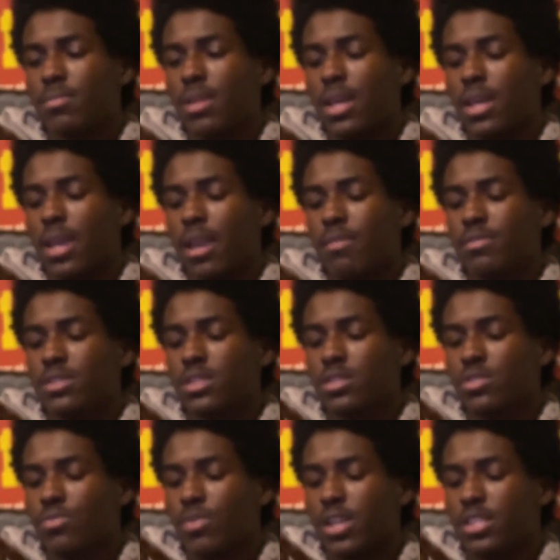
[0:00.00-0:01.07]
that in every
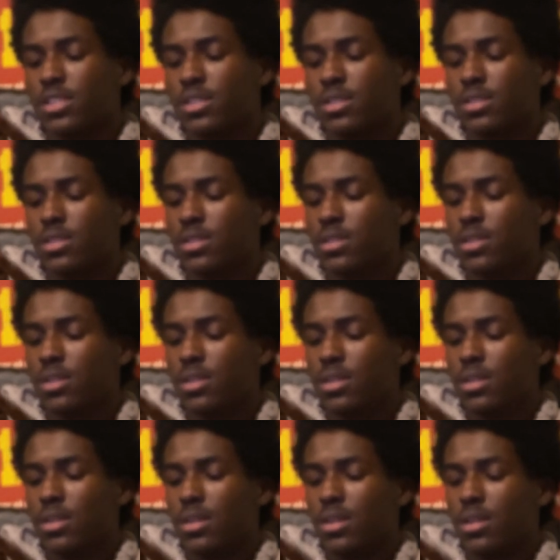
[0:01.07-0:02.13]
situation.
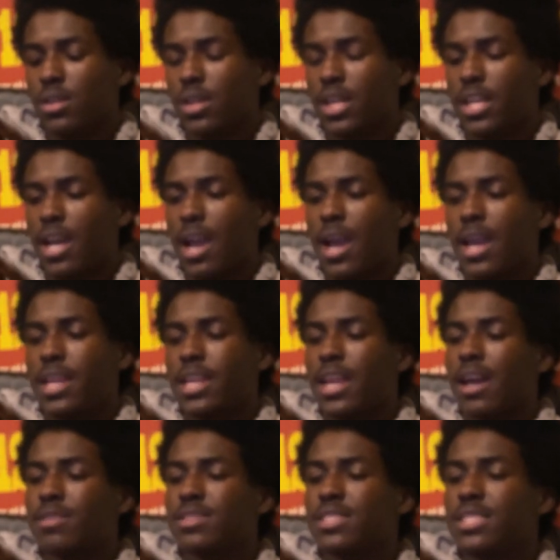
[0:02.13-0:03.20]
And I
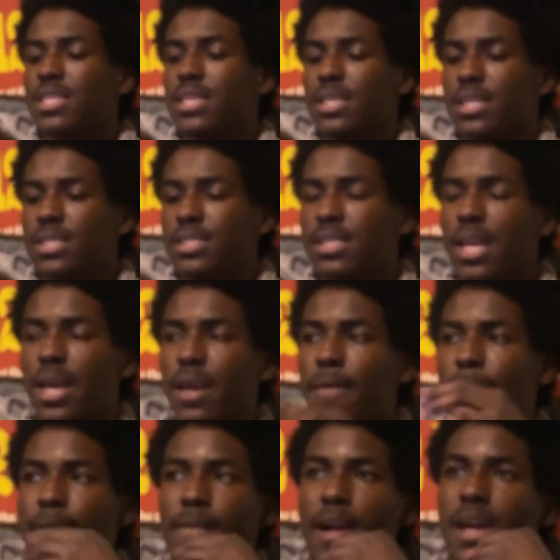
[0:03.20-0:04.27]
see it. It's like
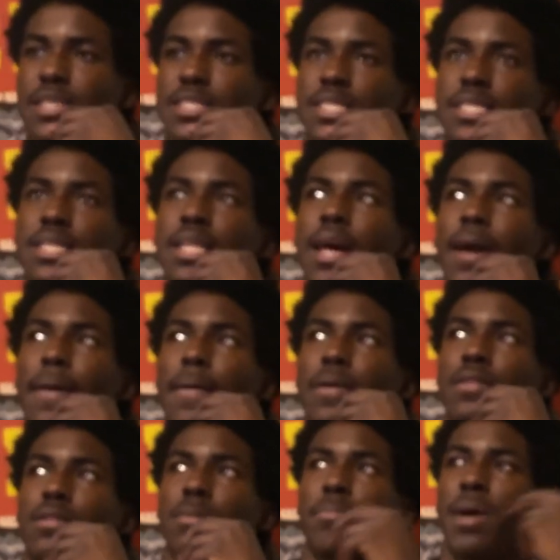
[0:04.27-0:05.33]
I see like
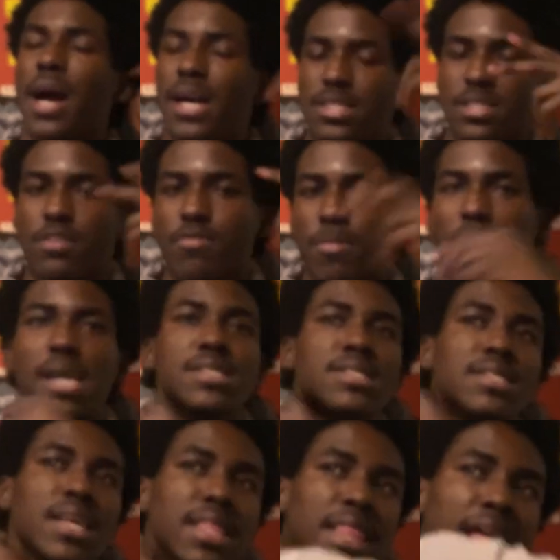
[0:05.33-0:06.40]
the positive
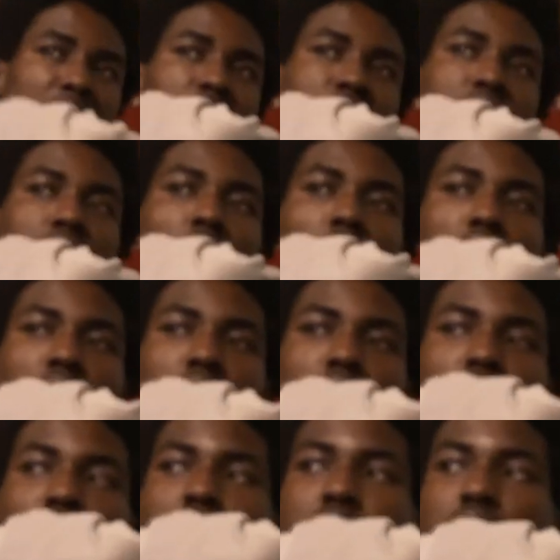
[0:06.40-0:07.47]
mindset lasts longer.
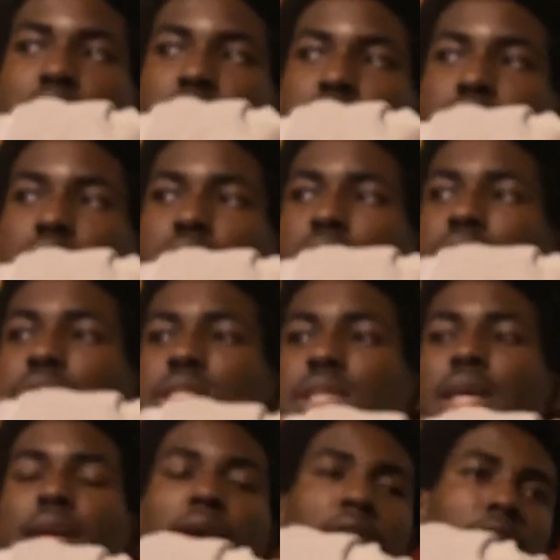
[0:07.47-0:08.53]
Because you know what I'm
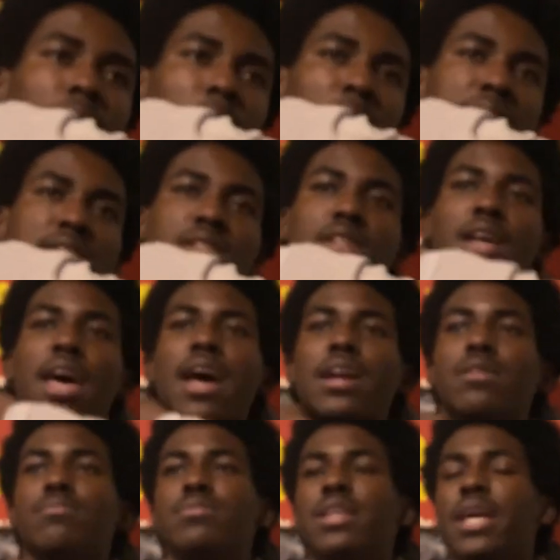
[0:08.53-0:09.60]
saying? Everybody's going to have
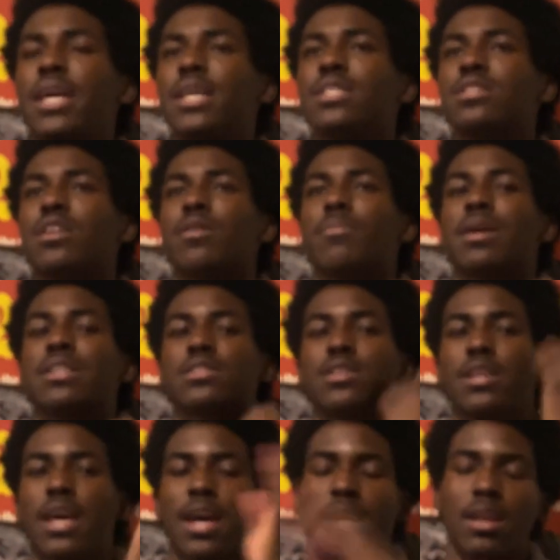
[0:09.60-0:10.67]
them days. Everybody's going
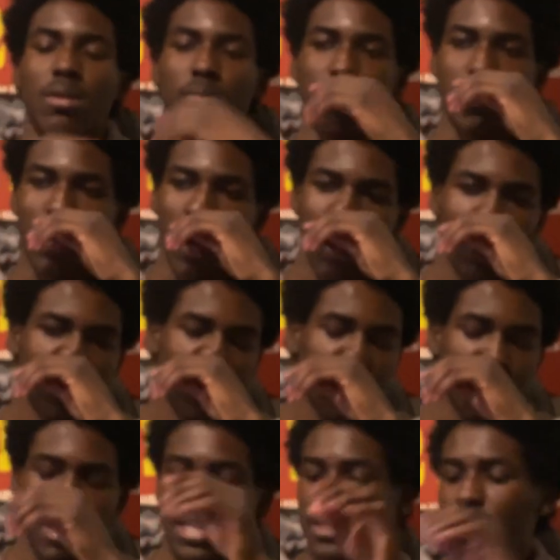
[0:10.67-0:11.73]
to have them thoughts.
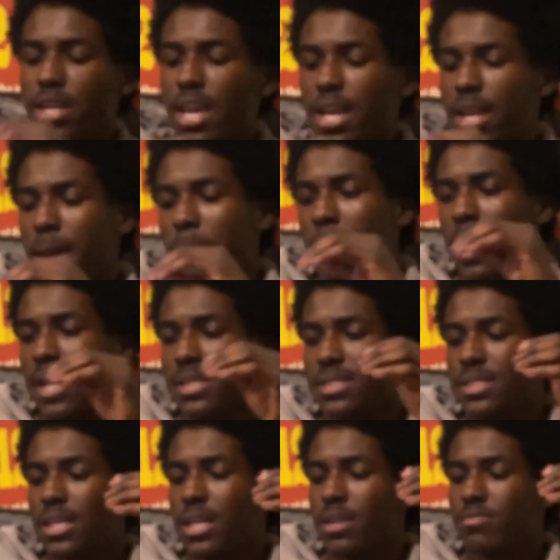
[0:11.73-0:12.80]
Everybody's going to have that
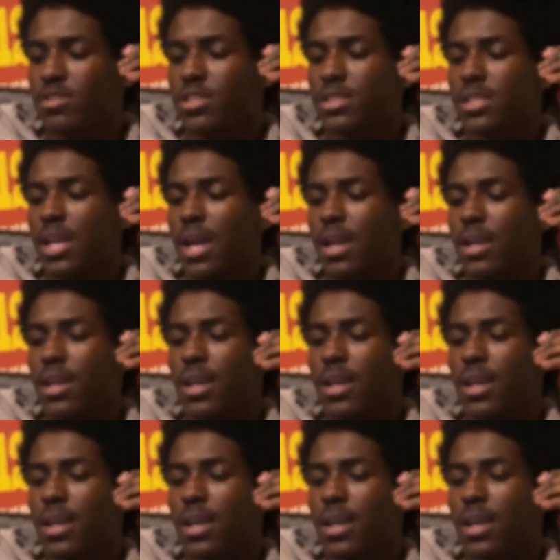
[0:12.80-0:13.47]
mindset of just like